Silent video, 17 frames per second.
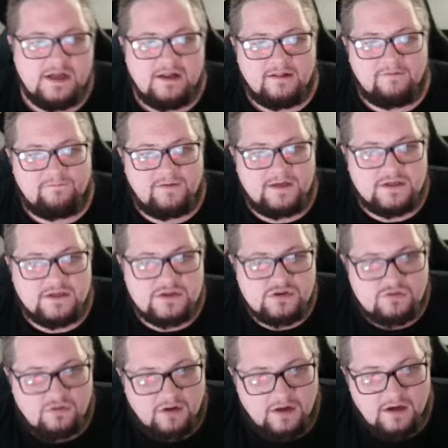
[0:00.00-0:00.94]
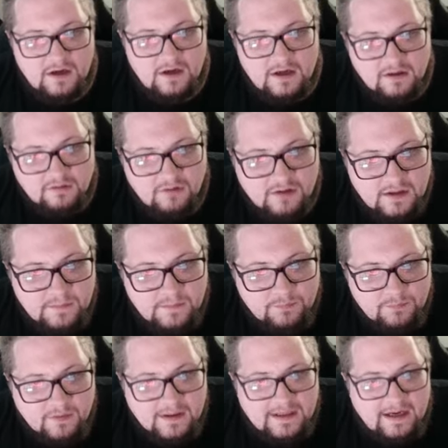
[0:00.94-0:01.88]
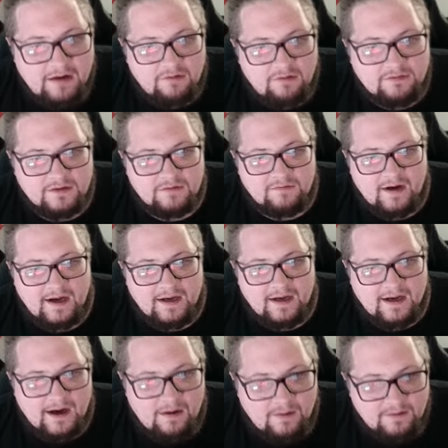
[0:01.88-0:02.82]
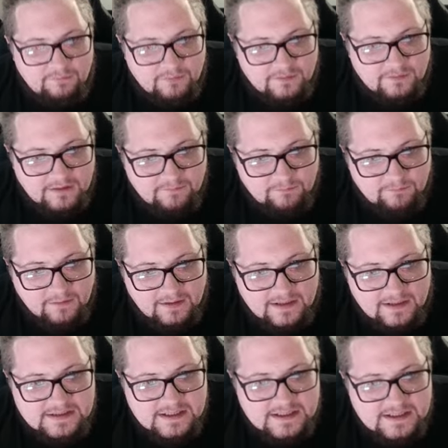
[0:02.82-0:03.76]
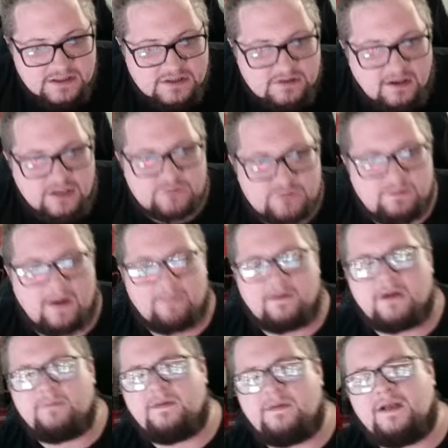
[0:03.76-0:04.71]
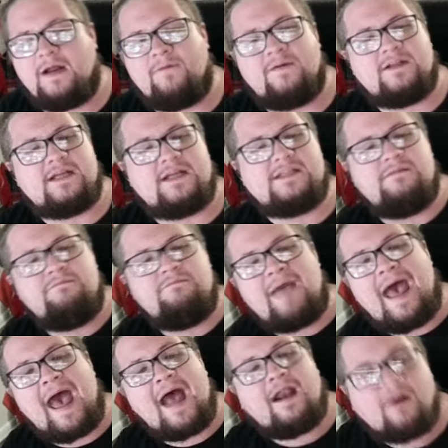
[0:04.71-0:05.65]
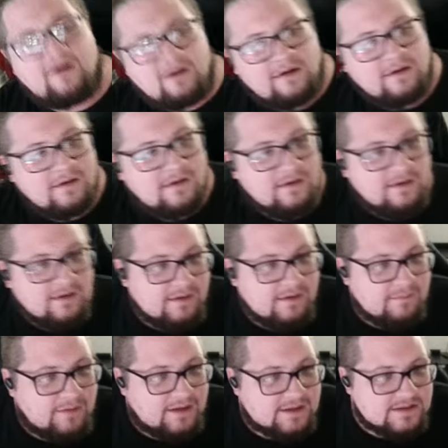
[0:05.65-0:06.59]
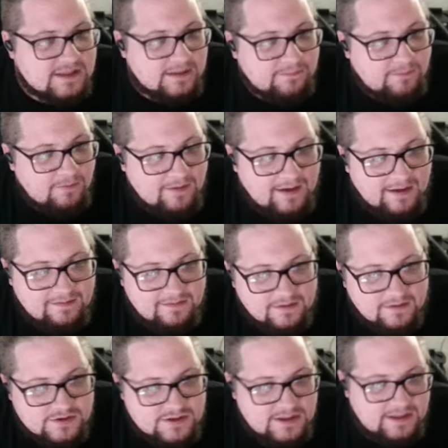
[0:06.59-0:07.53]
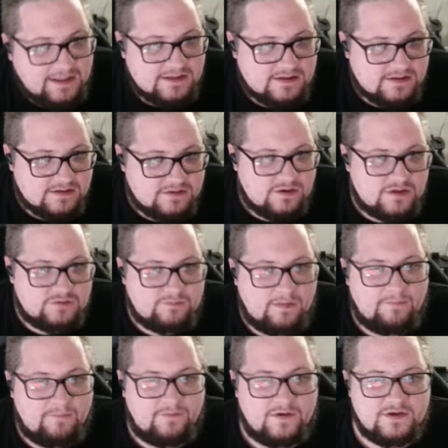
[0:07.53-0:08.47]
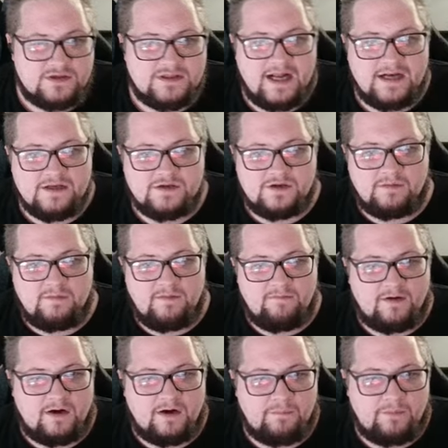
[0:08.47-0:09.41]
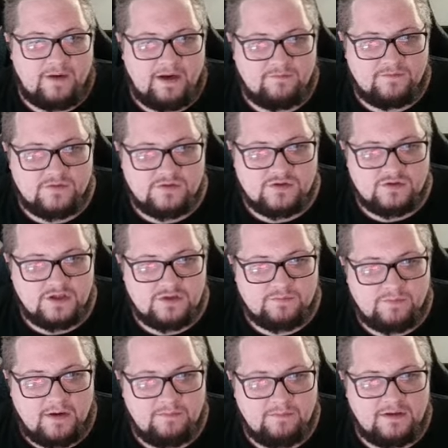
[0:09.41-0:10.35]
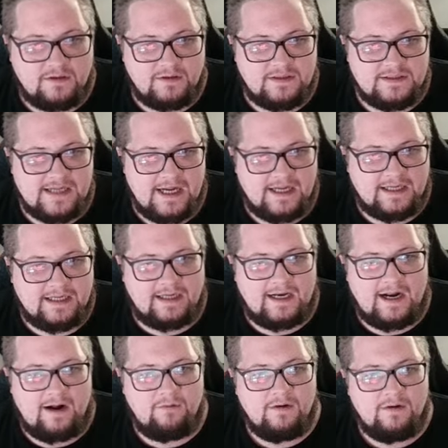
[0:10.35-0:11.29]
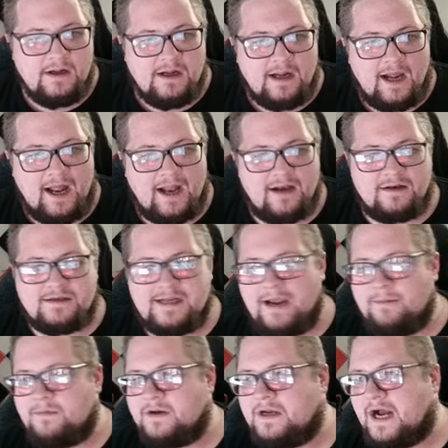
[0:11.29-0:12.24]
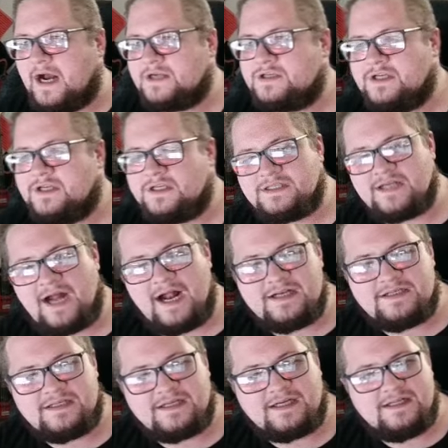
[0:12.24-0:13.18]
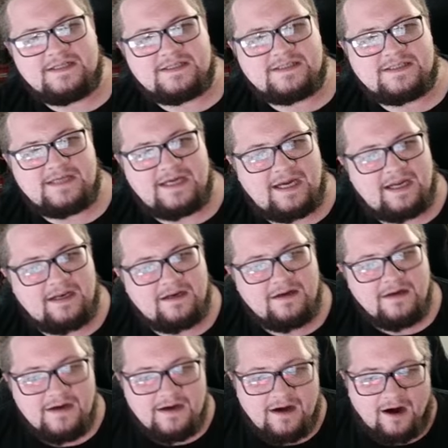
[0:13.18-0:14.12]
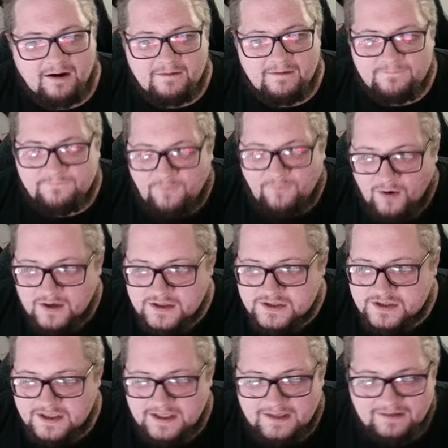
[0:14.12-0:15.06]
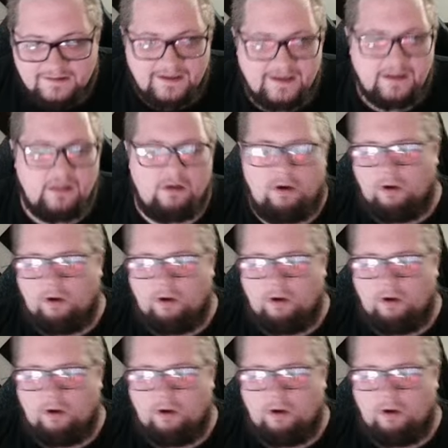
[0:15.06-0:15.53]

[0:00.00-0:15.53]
The Venusaur Looking pretty healthy right now, I believe, but is a Sludge Bomb going to be enough? It doesn't matter, because the opponent had the energy to get to the Sludge Bomb first. That is going to be very painful. Sludge Bomb nearly taking it out, and Thammagotcha decides to concede. Unfortunately,